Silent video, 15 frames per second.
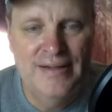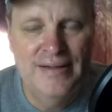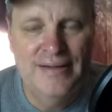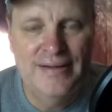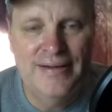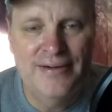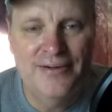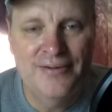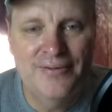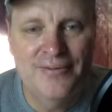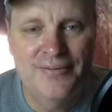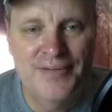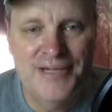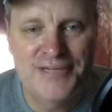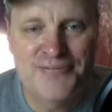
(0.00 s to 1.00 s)
Now,
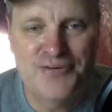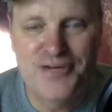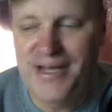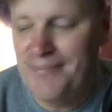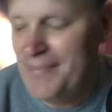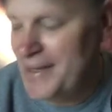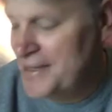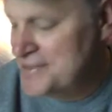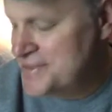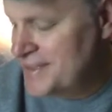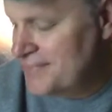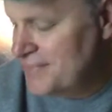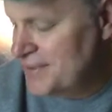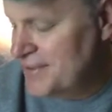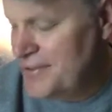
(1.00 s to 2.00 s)
that's pretty
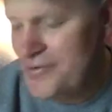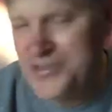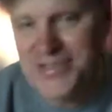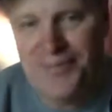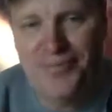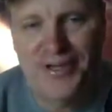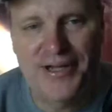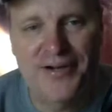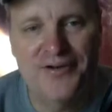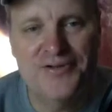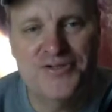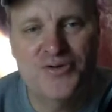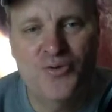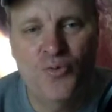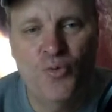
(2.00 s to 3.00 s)
amazing, but here's something
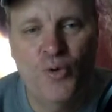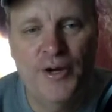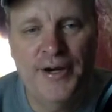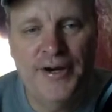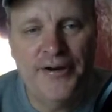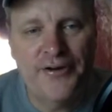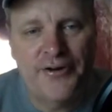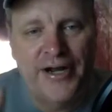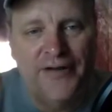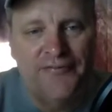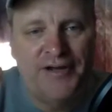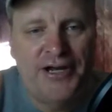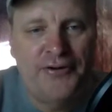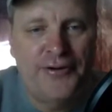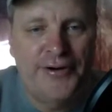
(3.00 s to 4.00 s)
else. One
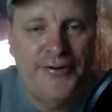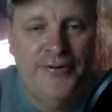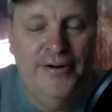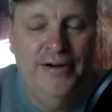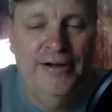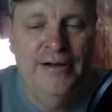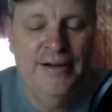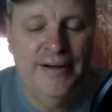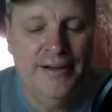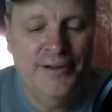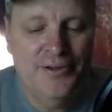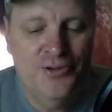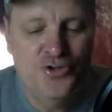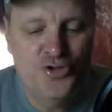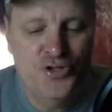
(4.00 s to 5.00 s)
aircraft carrier. Now,
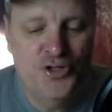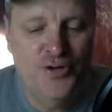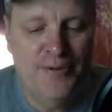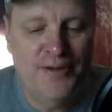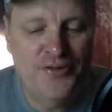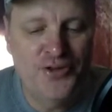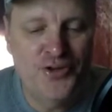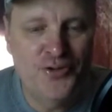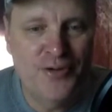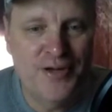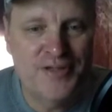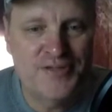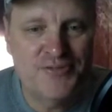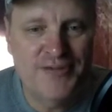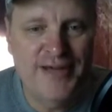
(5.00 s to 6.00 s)
you should know about the
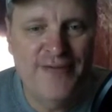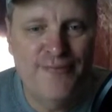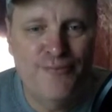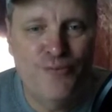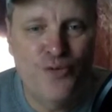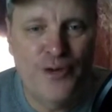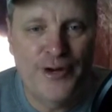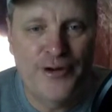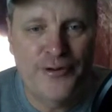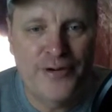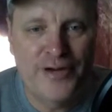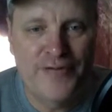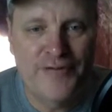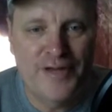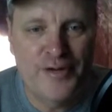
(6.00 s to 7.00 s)
U.S. We have more
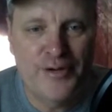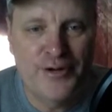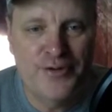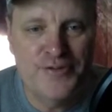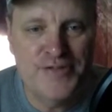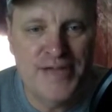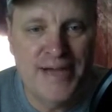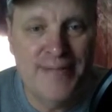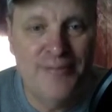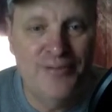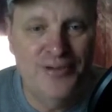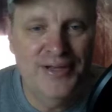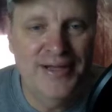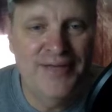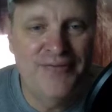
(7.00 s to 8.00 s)
aircraft carriers, I
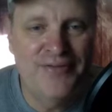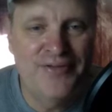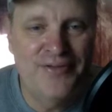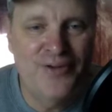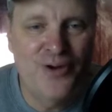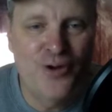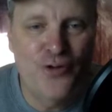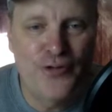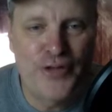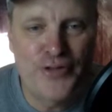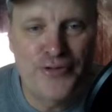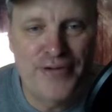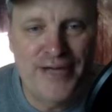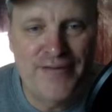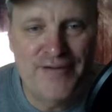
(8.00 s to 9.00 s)
believe, than all the
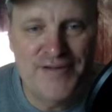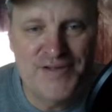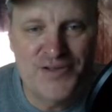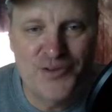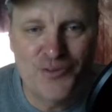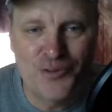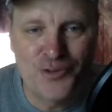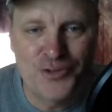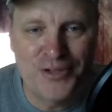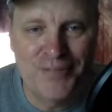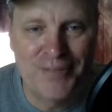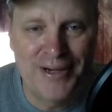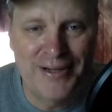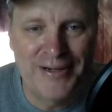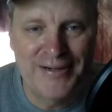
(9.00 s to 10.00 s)
other navies in the world
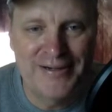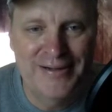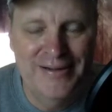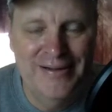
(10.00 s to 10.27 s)
combined.